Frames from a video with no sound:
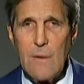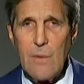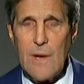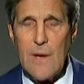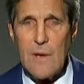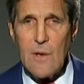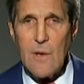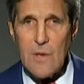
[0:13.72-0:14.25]
We're
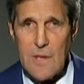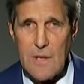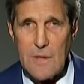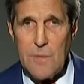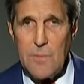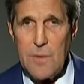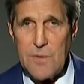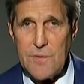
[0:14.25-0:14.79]
not looking
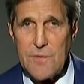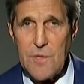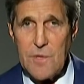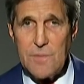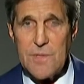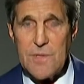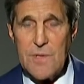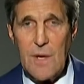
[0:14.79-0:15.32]
to put
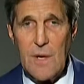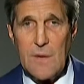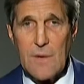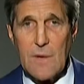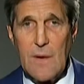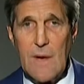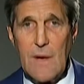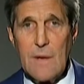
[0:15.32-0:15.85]
troops on the
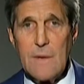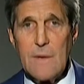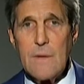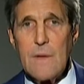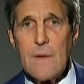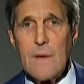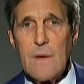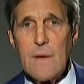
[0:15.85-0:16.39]
ground.
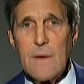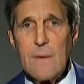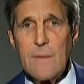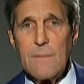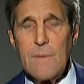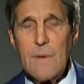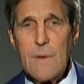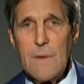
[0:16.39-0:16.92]
Uh,
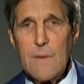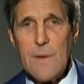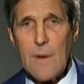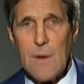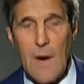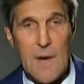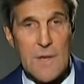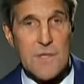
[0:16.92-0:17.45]

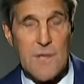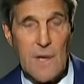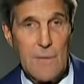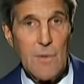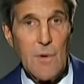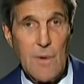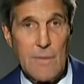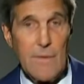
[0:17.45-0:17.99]
there are some
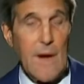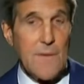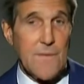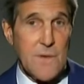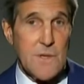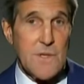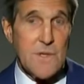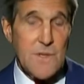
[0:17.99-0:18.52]
who have
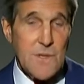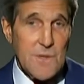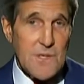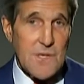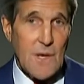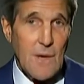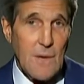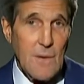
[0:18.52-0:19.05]
offered to do
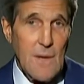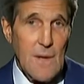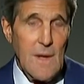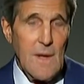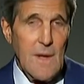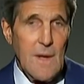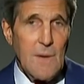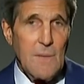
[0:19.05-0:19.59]
so,
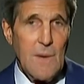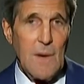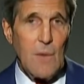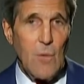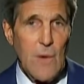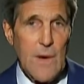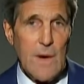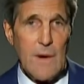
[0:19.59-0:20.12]
but
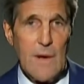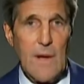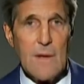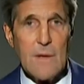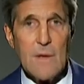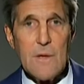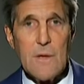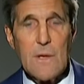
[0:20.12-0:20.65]
we are
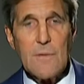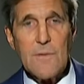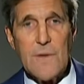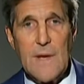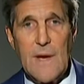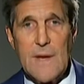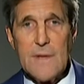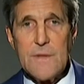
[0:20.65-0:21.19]
not looking for
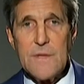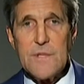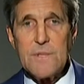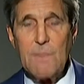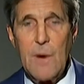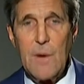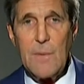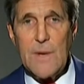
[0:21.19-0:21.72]
that at this
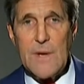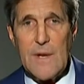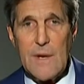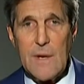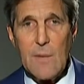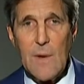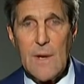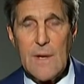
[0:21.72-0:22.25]
moment
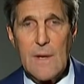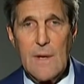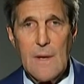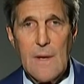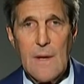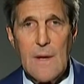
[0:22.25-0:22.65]
anyway.